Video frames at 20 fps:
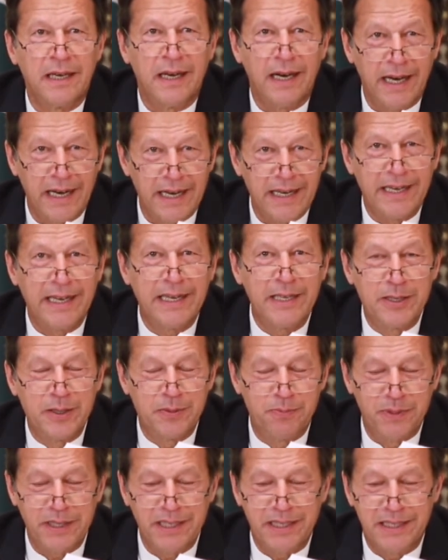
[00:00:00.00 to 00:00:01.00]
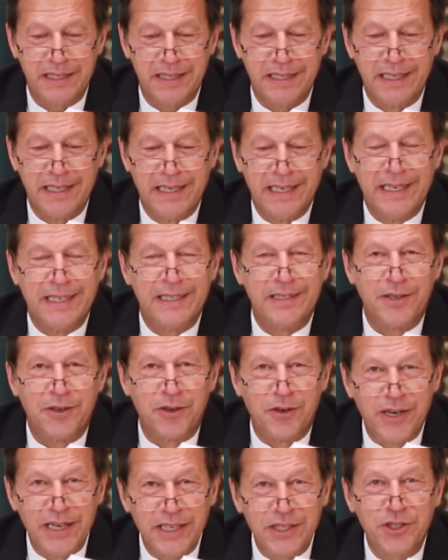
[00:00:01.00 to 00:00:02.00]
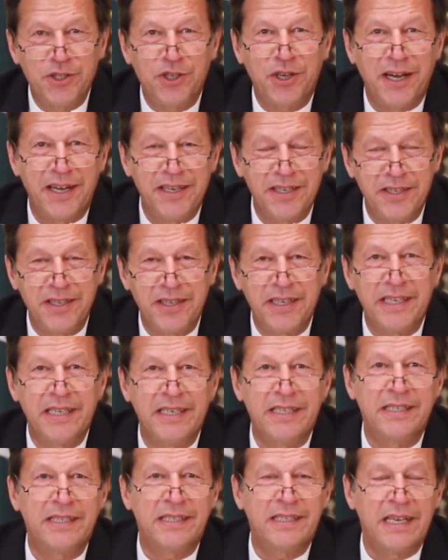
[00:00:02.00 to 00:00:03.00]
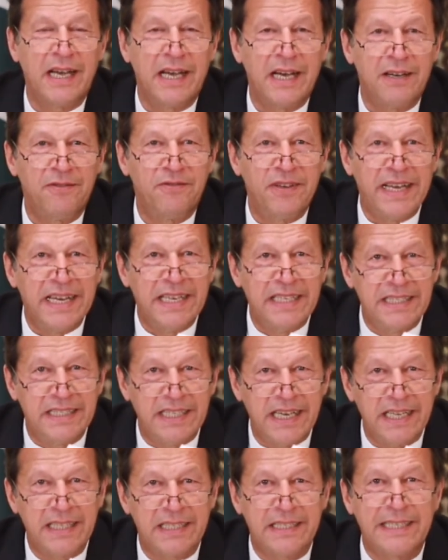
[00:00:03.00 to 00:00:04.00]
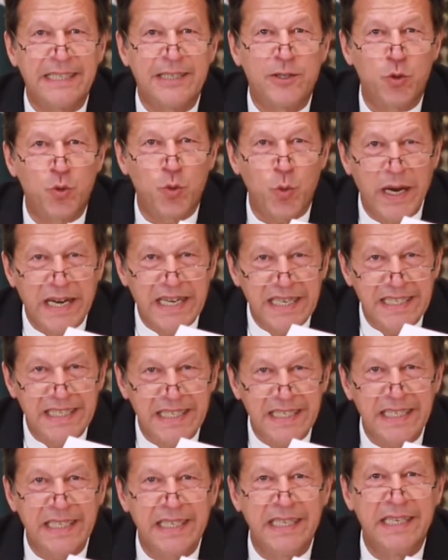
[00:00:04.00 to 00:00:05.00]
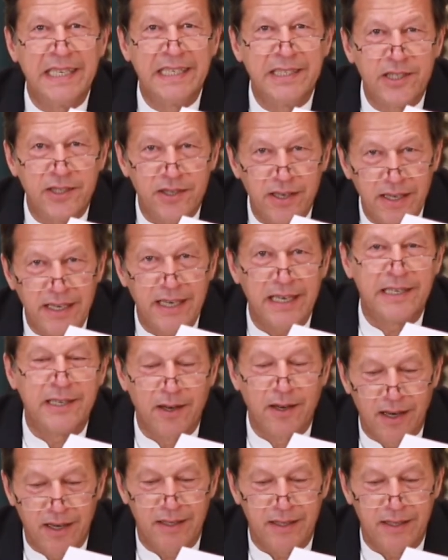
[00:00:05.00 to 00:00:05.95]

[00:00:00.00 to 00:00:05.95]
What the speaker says: I again repeat, the rich countries have injected $20 trillion.